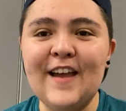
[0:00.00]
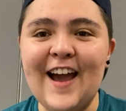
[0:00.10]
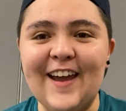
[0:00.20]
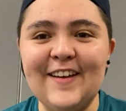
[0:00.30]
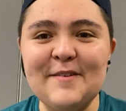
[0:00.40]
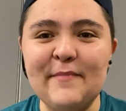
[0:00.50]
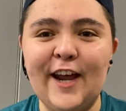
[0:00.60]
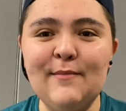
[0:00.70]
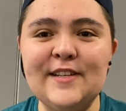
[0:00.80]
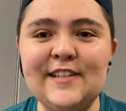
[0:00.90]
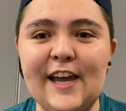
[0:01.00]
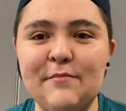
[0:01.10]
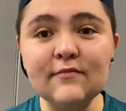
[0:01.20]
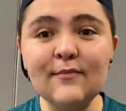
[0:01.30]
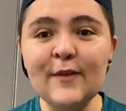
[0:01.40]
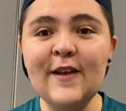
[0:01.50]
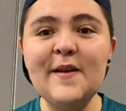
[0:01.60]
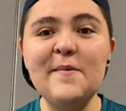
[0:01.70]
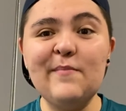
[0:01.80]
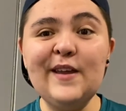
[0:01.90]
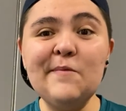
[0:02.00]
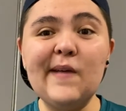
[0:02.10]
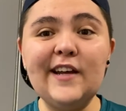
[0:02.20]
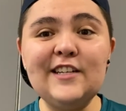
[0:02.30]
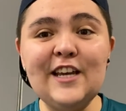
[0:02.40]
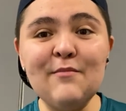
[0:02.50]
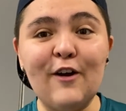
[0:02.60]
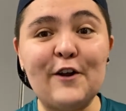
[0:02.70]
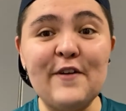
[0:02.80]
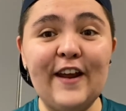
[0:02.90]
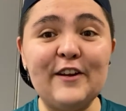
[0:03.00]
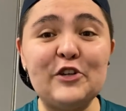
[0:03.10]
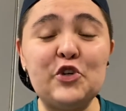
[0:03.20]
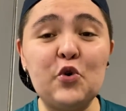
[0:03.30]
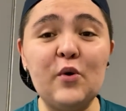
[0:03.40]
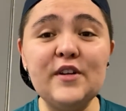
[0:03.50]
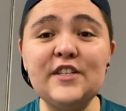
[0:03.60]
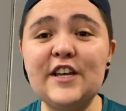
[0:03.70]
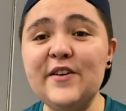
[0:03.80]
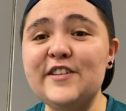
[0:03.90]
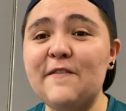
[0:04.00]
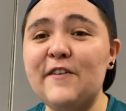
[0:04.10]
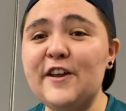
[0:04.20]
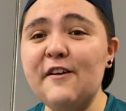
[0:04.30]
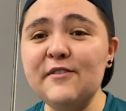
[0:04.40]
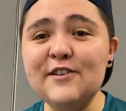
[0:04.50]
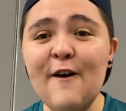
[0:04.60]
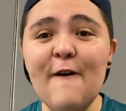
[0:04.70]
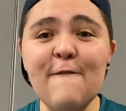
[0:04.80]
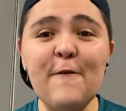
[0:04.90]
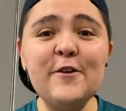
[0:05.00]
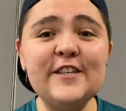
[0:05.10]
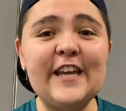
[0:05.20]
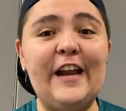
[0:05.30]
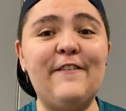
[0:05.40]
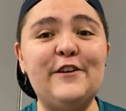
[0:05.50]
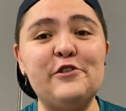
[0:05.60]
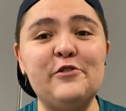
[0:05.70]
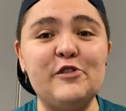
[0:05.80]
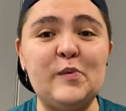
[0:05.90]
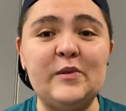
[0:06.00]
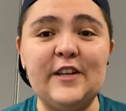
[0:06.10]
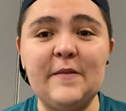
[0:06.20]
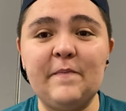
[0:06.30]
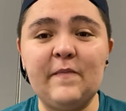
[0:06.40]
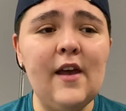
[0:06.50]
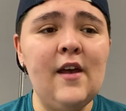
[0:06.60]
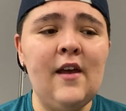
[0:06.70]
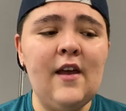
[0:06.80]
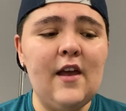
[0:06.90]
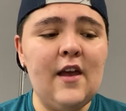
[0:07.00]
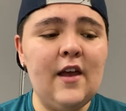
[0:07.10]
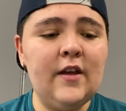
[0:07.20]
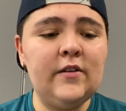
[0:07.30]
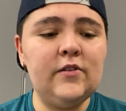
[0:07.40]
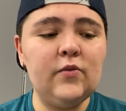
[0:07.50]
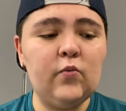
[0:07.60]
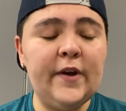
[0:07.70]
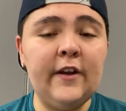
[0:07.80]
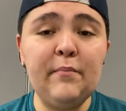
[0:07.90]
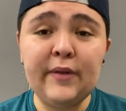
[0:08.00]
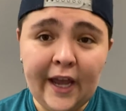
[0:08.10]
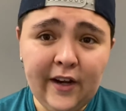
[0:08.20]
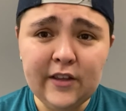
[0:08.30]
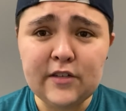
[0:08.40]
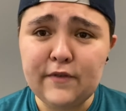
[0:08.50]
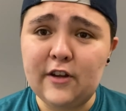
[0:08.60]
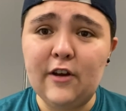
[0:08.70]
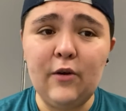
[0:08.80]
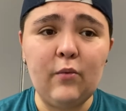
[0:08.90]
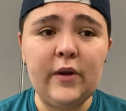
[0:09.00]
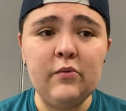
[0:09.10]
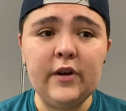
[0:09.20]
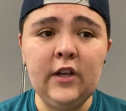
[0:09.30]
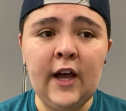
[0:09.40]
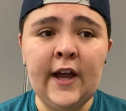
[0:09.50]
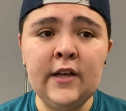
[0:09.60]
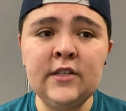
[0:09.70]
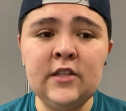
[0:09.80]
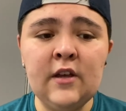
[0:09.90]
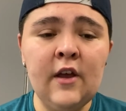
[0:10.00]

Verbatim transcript: Hi, my name is Sam. Me and my team are creating a short series of videos for the Santa Fe Children's Museum. And when planning this video, we realized